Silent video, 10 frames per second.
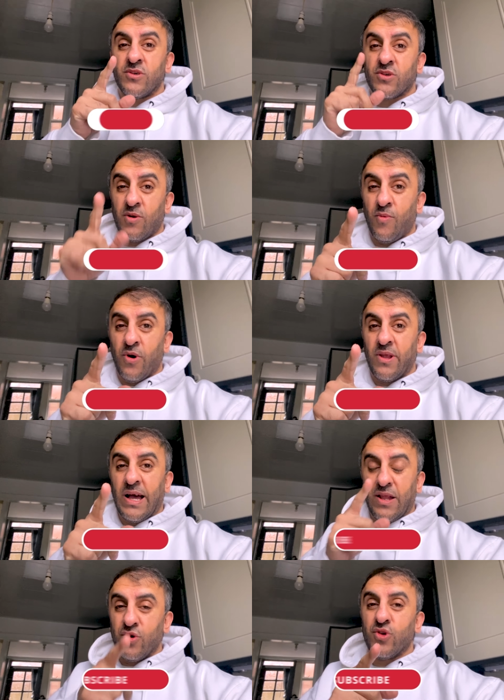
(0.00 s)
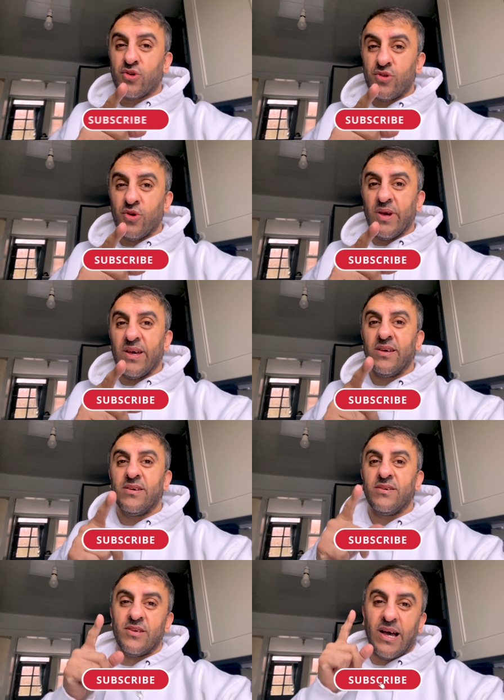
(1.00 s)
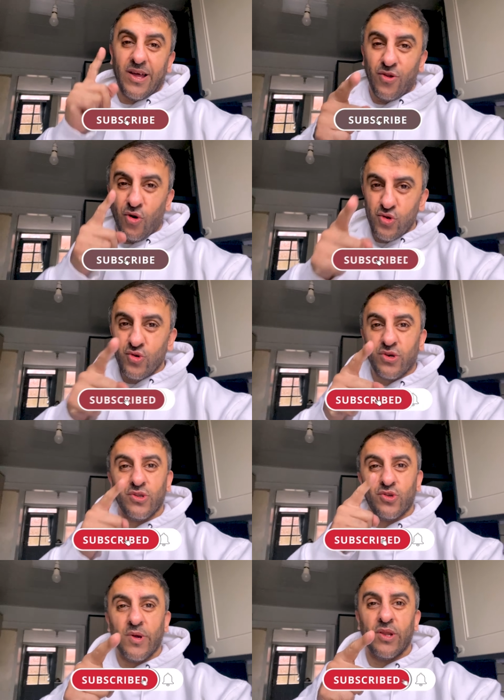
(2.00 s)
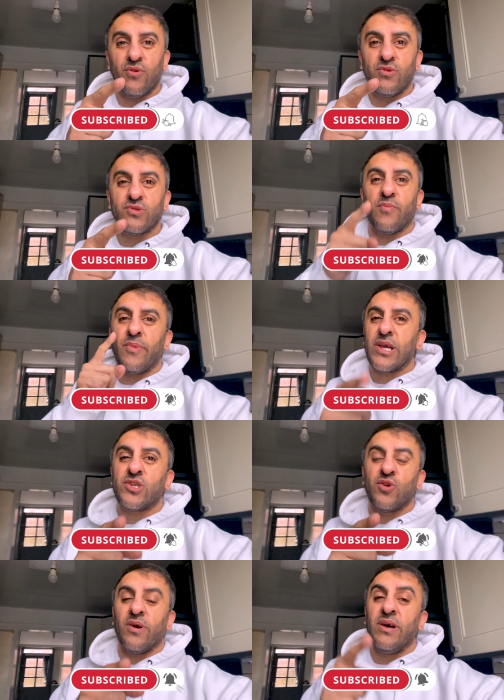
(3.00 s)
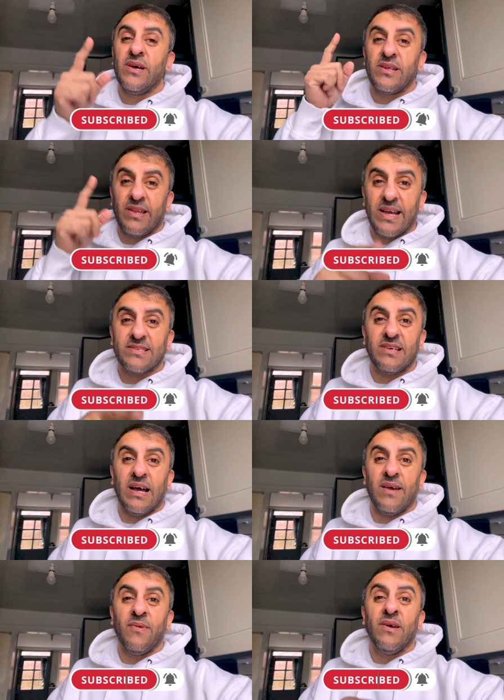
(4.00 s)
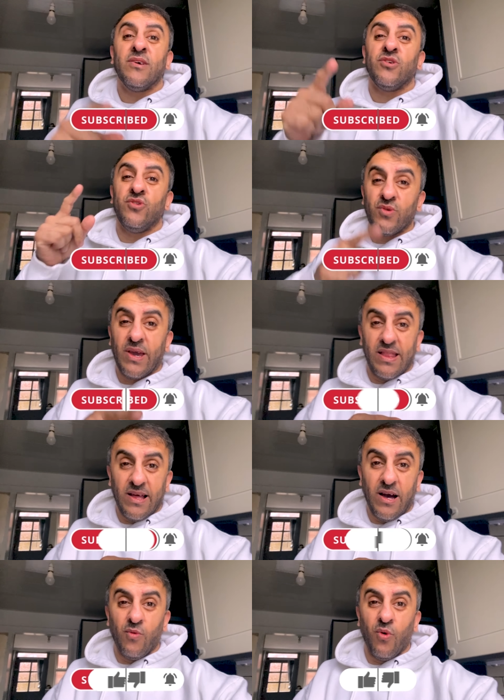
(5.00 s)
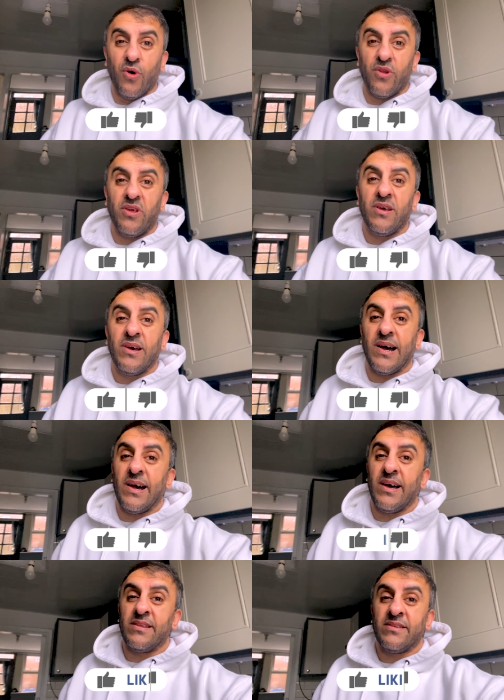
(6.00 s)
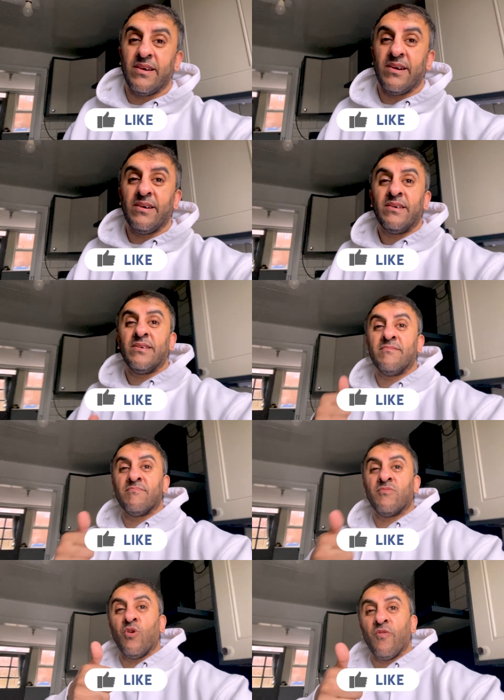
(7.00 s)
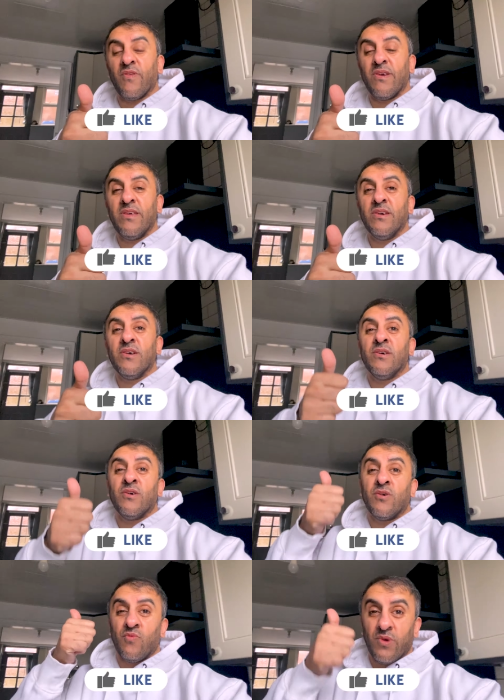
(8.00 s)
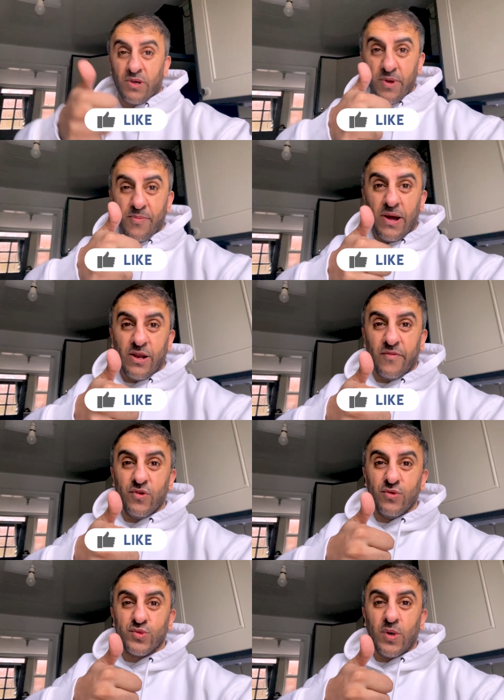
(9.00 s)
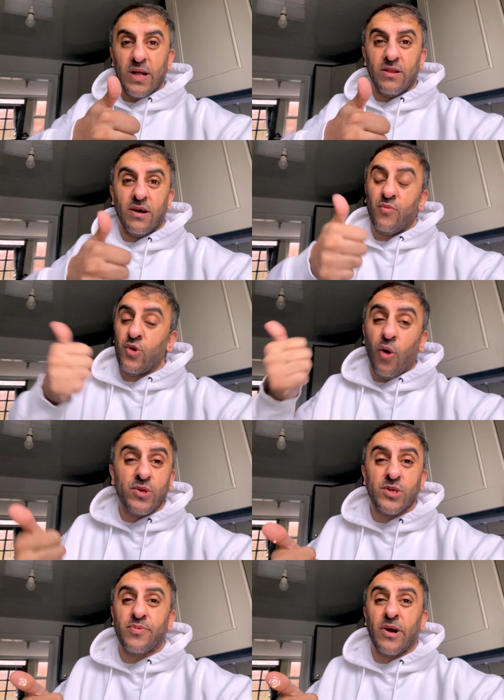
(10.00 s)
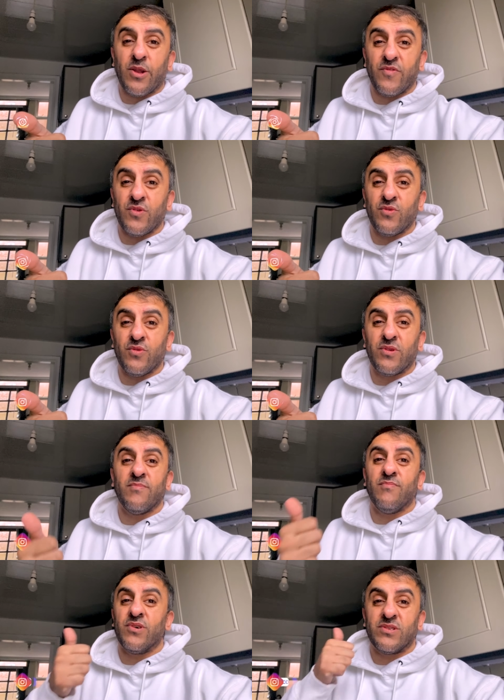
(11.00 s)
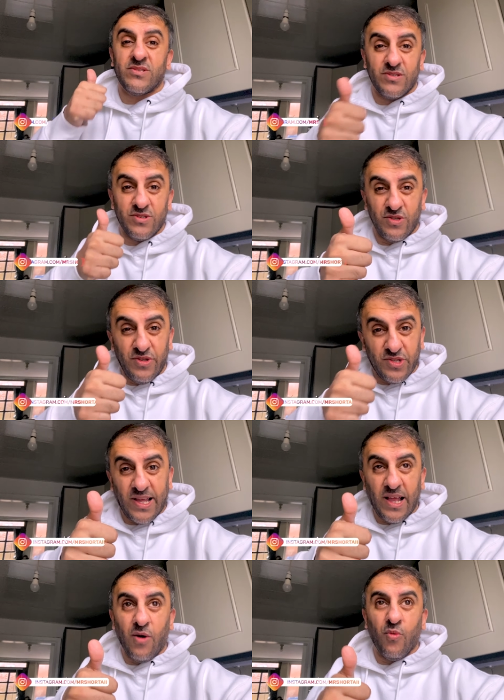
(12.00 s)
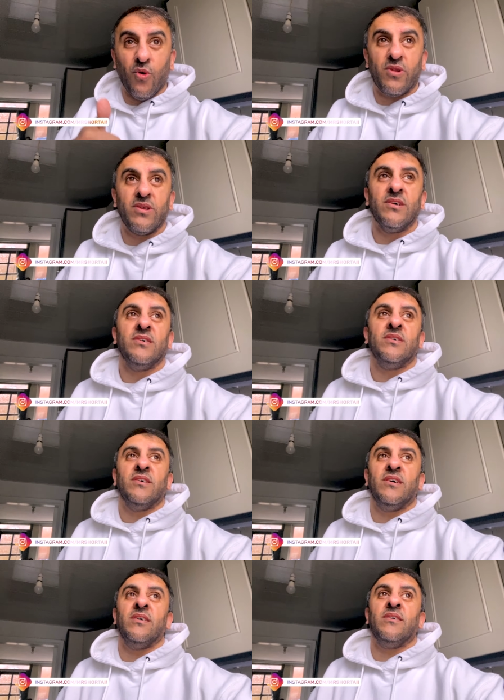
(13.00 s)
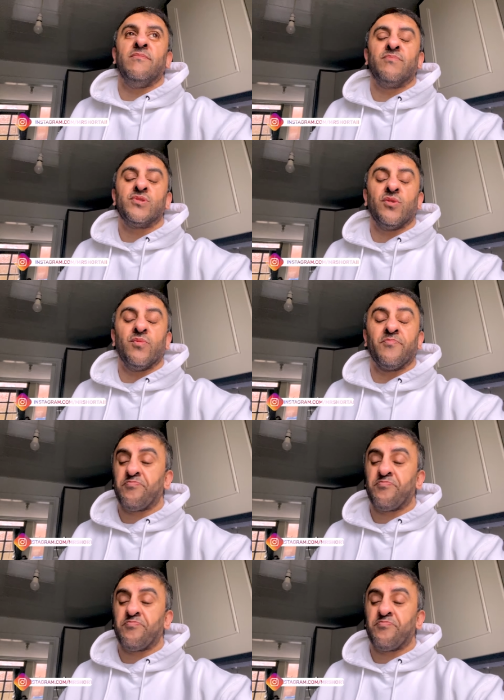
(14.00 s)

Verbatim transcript: come on. I know you could do it. I know you can do it, Noor. So make sure next time you get that award. And uh, hopefully we can be proud of you as well. And we always are proud of you, Noor, but you need to get that award. Um, so,